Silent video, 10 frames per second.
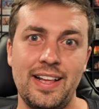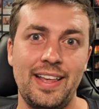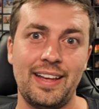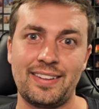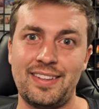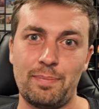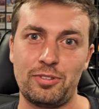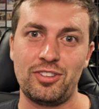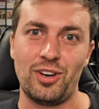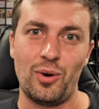except
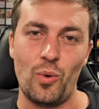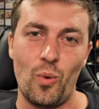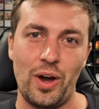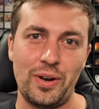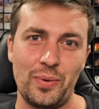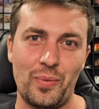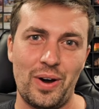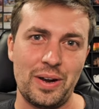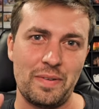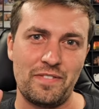it's a one
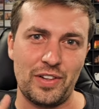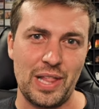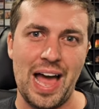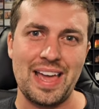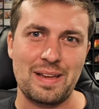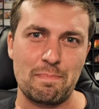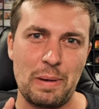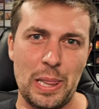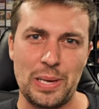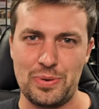one flying
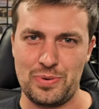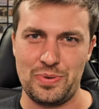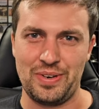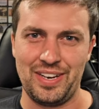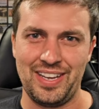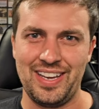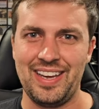balloon.